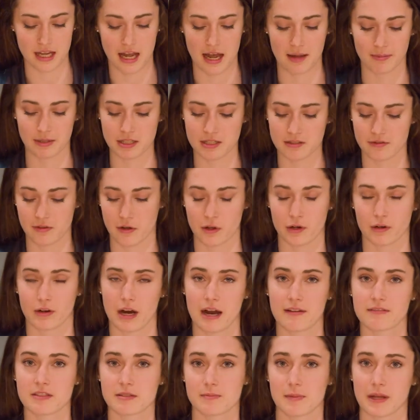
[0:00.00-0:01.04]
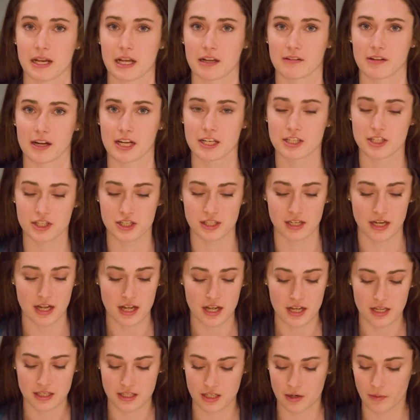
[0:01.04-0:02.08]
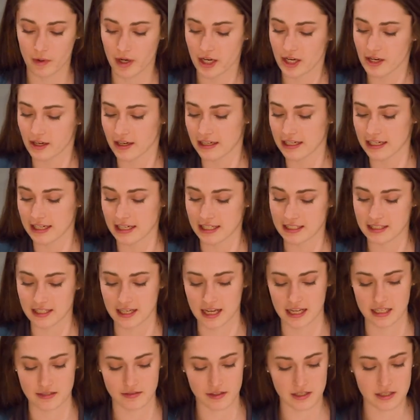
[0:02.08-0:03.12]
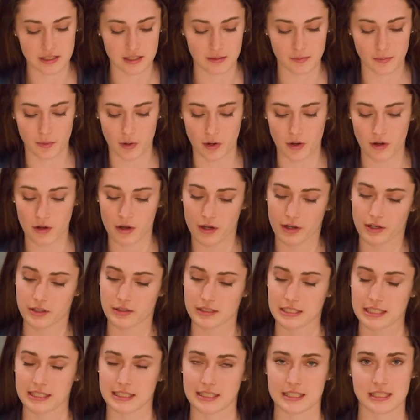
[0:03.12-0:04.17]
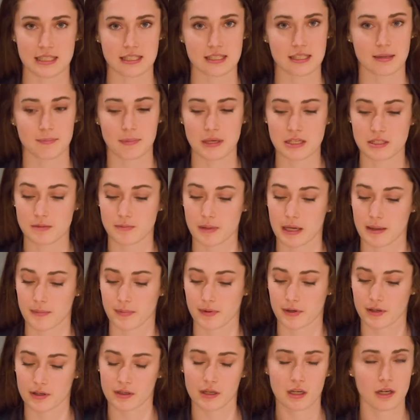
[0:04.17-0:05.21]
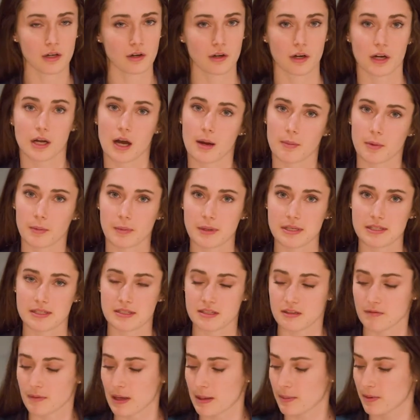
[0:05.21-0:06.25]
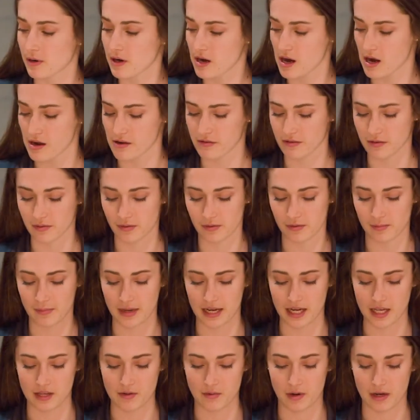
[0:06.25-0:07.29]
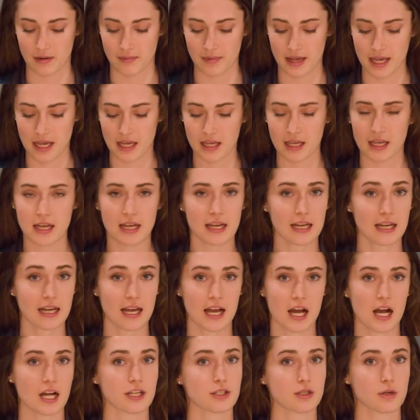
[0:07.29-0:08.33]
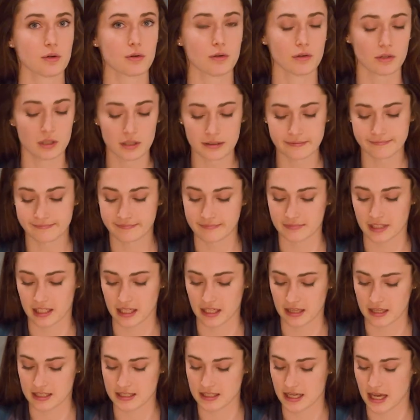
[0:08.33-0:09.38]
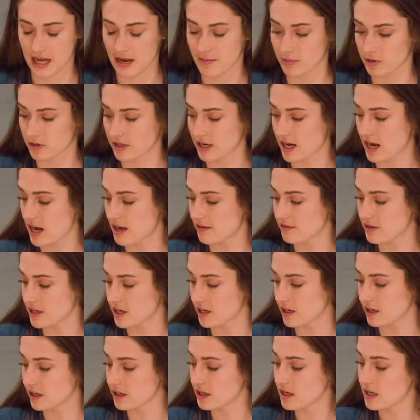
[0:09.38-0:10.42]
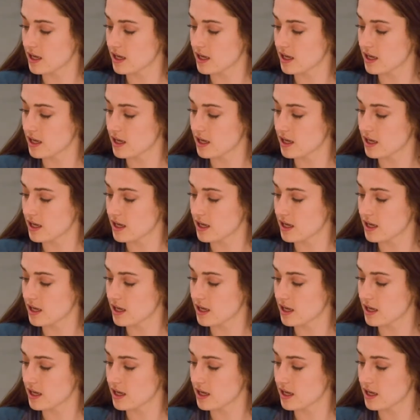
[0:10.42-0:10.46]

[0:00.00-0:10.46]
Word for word: Abbott's photograph, Spinning Wrench. So what you're gonna need today is very simple. All you need is a piece of paper or a couple pieces of paper, however many you wanna make, a tool, like this hammer that I have here,